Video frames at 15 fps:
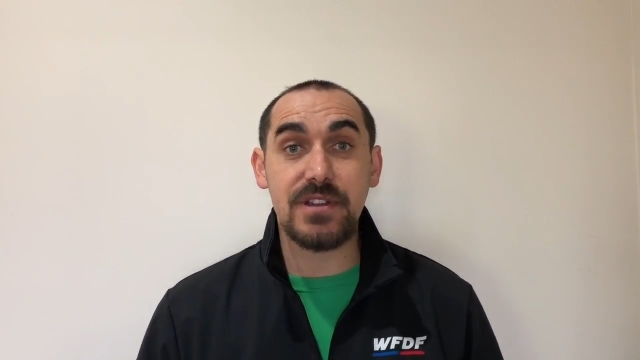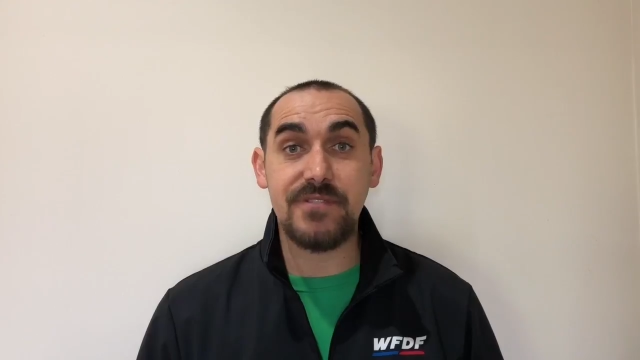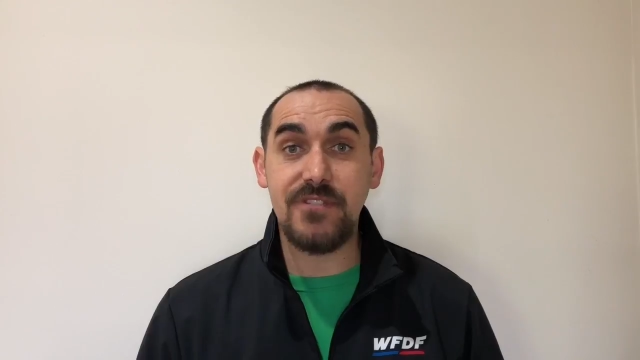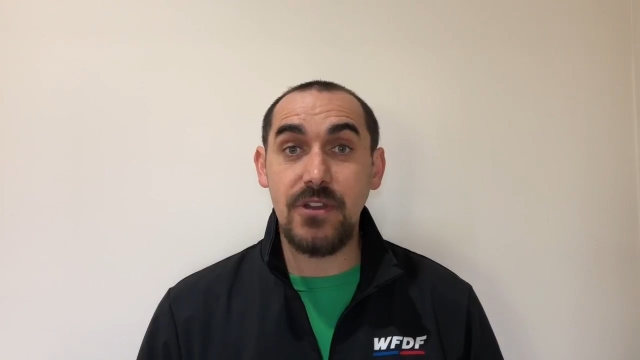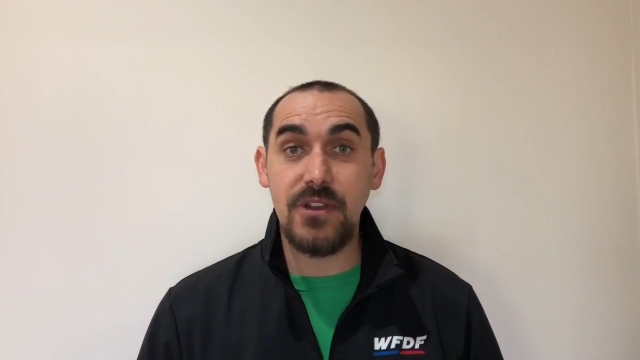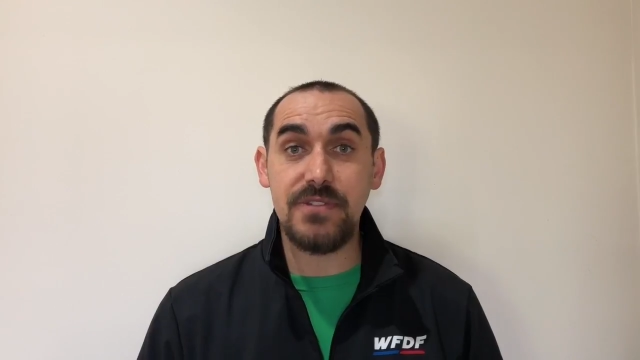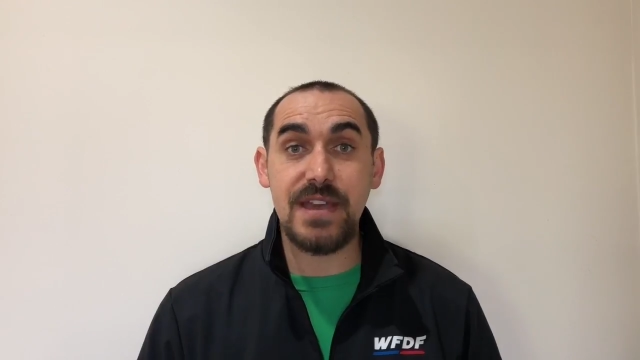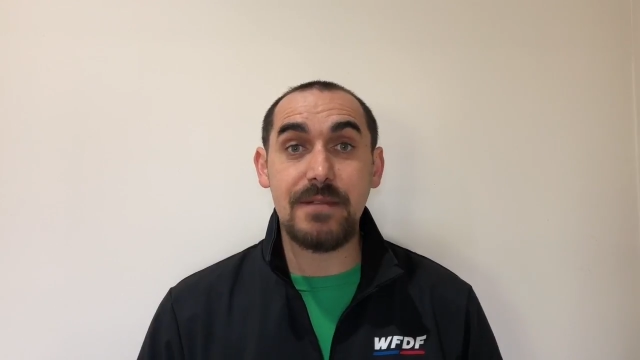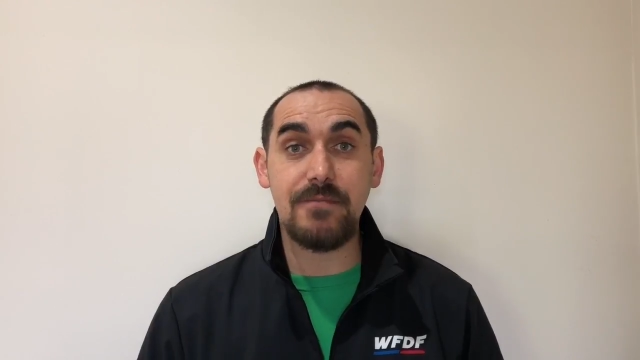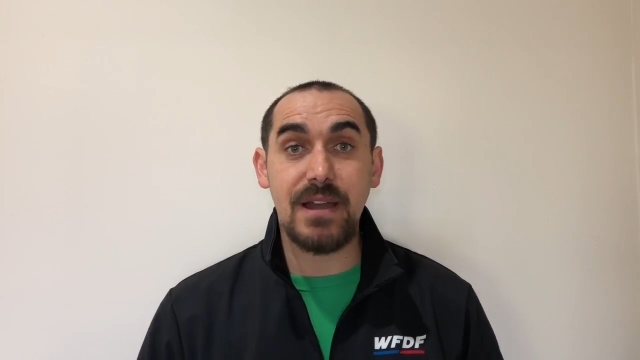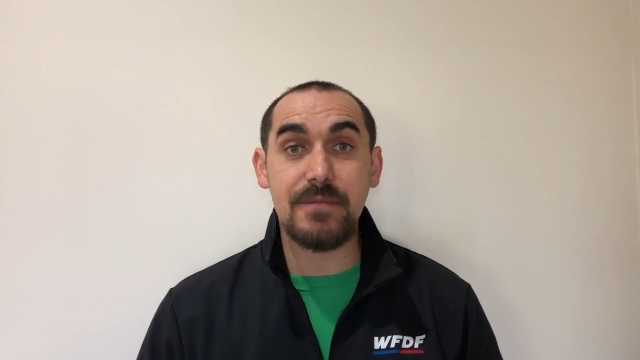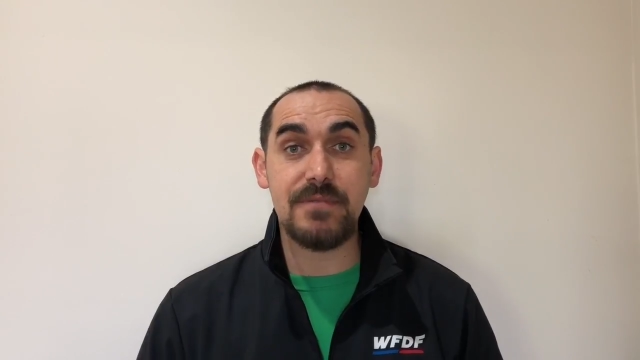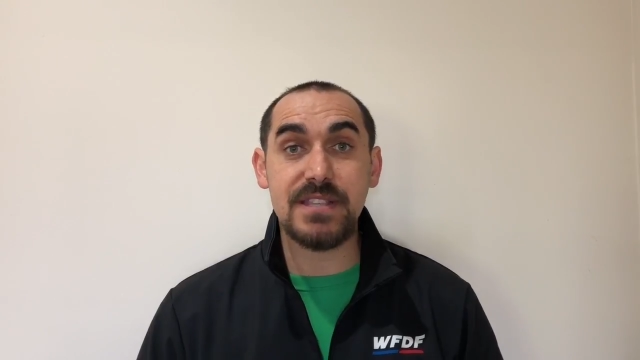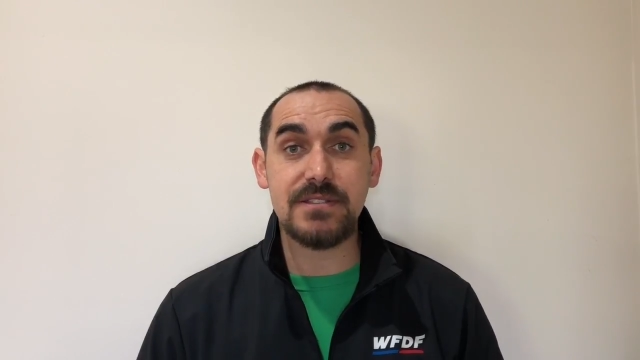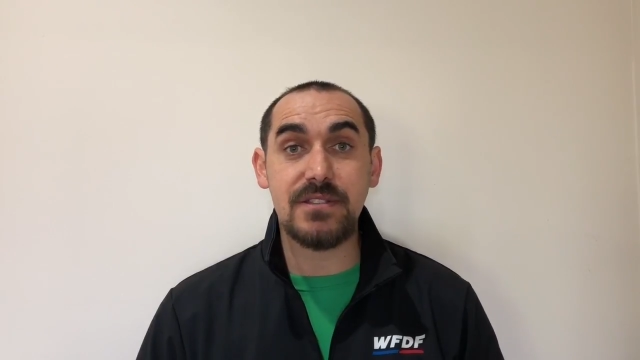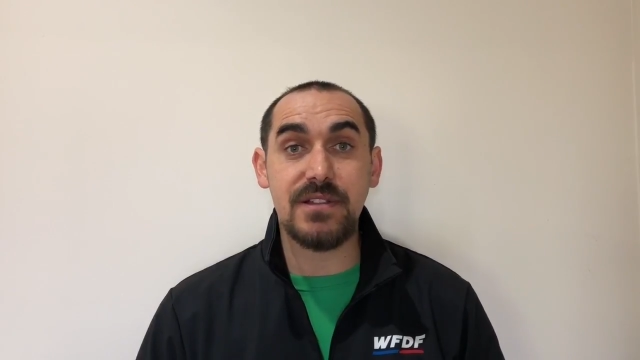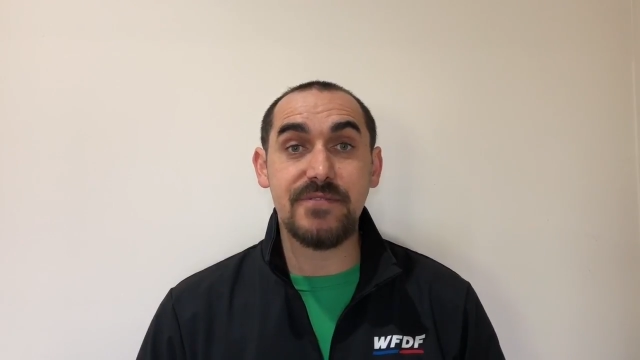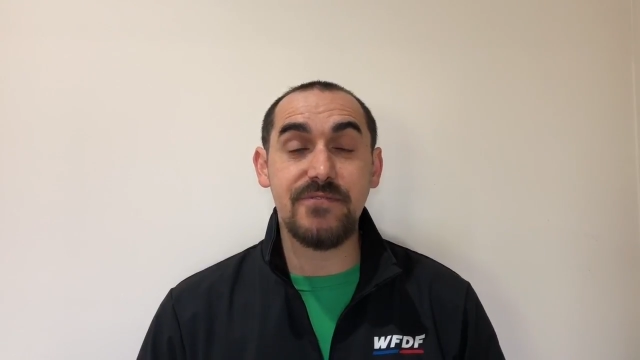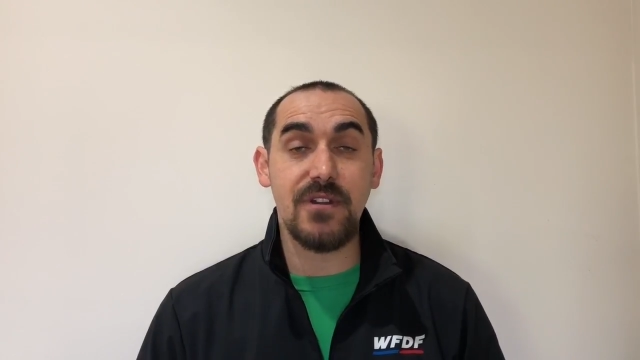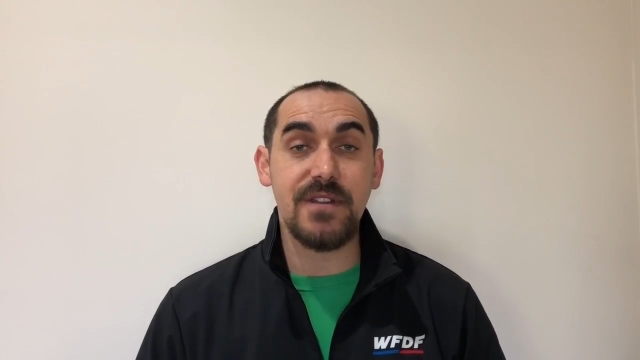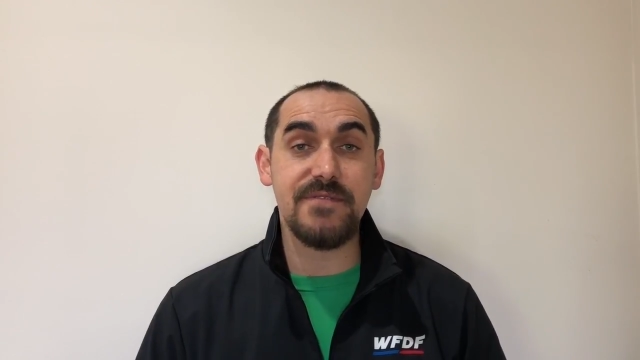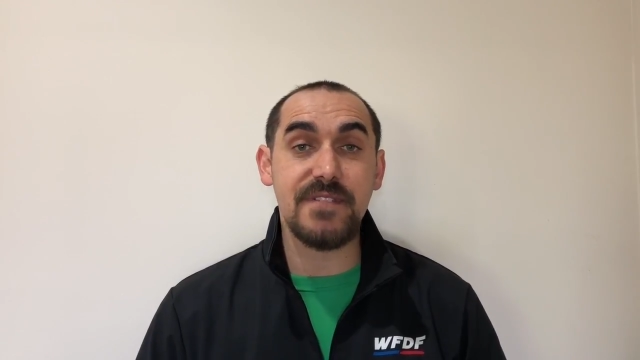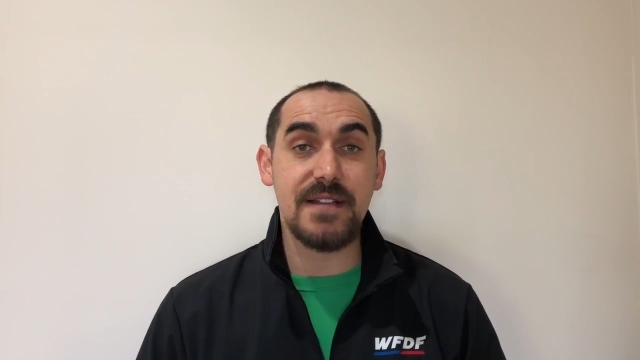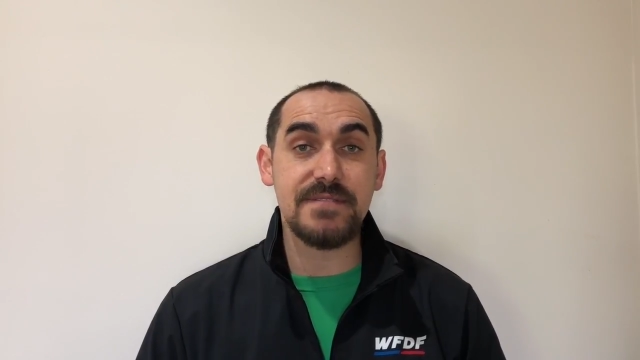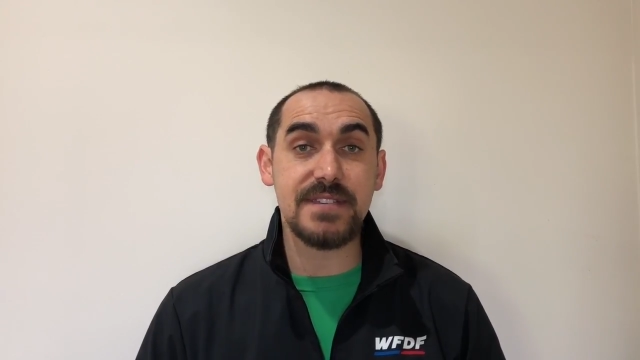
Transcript: You've heard that one whistle at 45